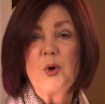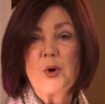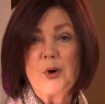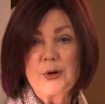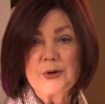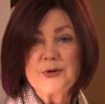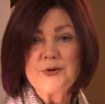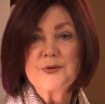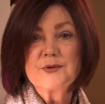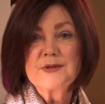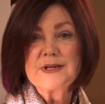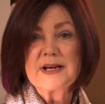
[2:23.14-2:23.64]

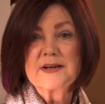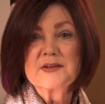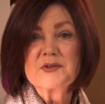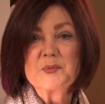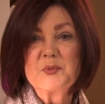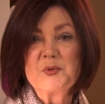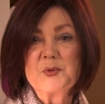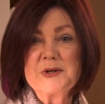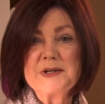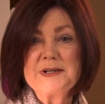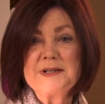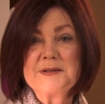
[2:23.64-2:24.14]
on your
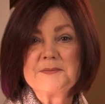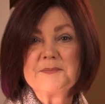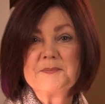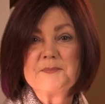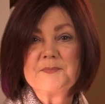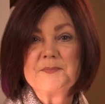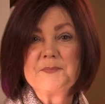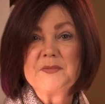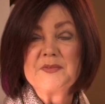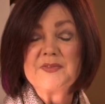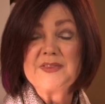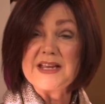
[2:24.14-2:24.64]
dashboard.
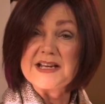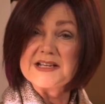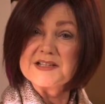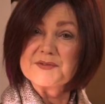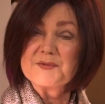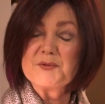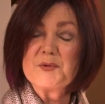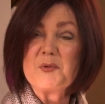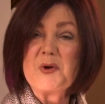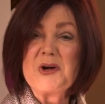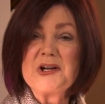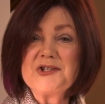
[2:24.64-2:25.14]
Thanks
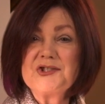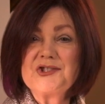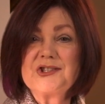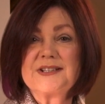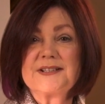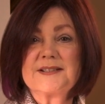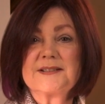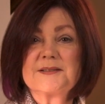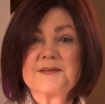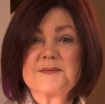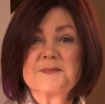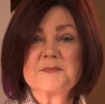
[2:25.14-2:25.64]
for
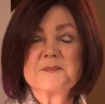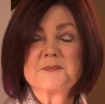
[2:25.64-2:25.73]
watching.